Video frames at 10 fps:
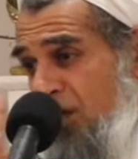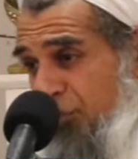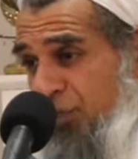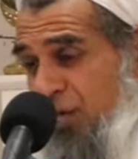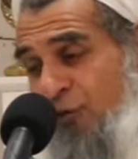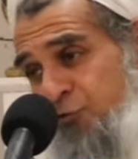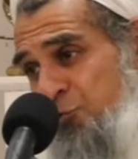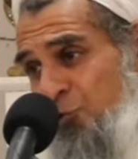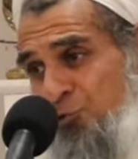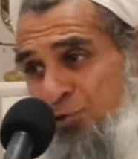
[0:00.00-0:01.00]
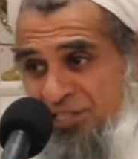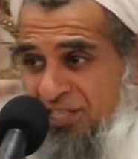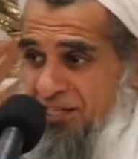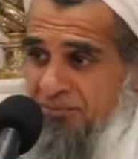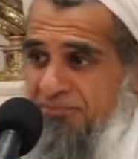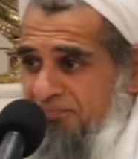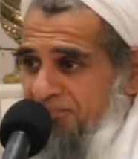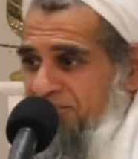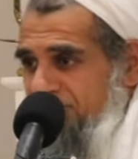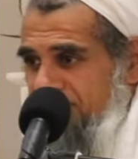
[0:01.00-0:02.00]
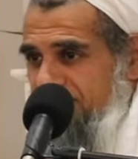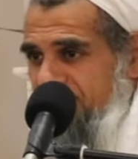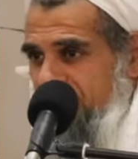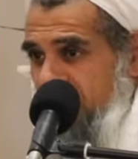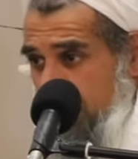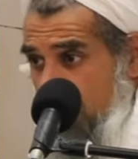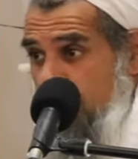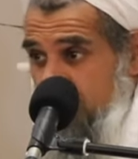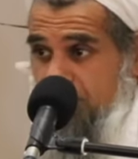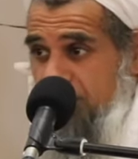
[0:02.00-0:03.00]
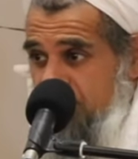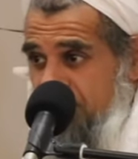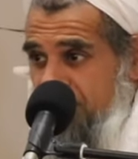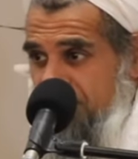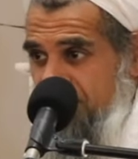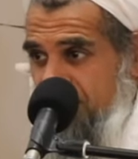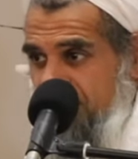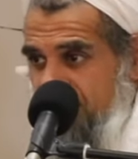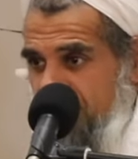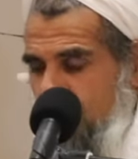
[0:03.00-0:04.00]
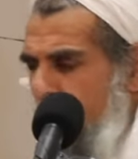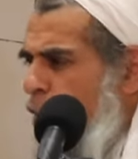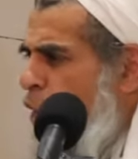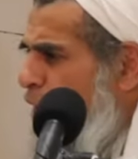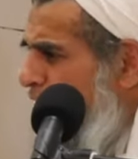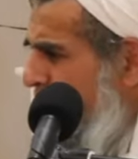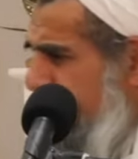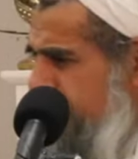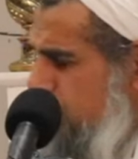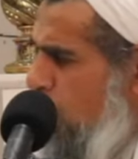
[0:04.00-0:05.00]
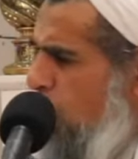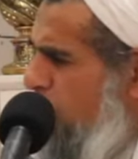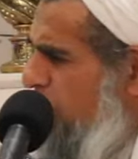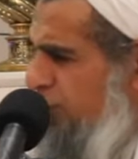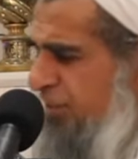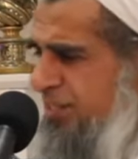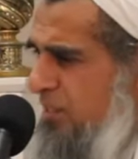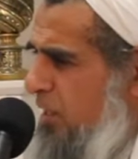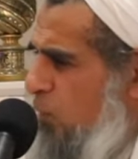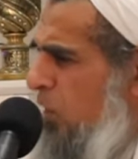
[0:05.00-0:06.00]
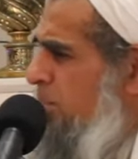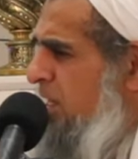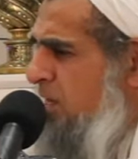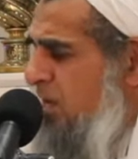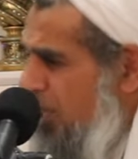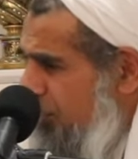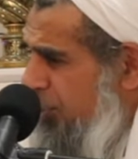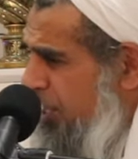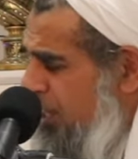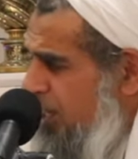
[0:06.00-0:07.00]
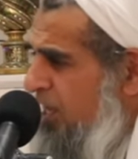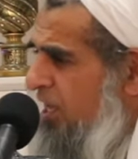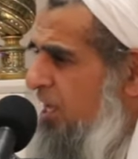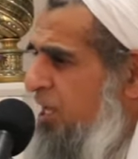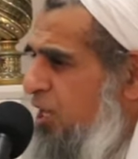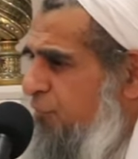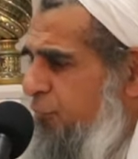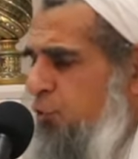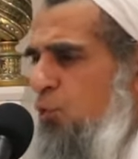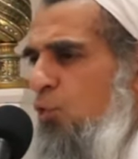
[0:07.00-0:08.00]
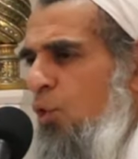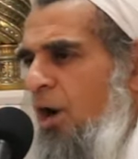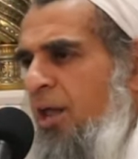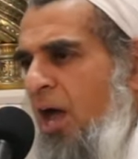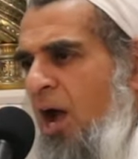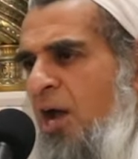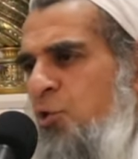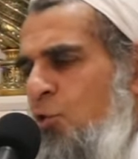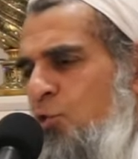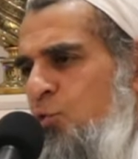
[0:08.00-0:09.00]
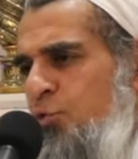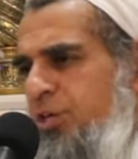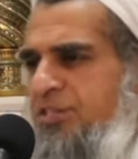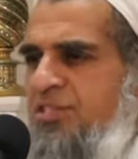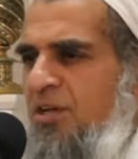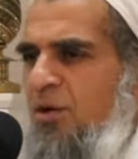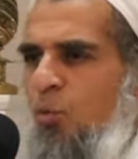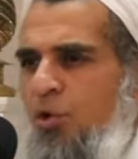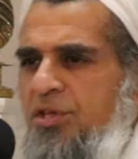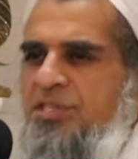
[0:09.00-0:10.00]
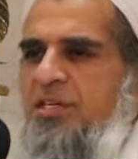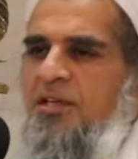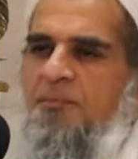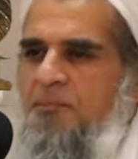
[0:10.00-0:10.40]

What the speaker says: nothing if you don't do this thing that I'm about to mention. All of this will mean nothing if you and I don't do this. What is it?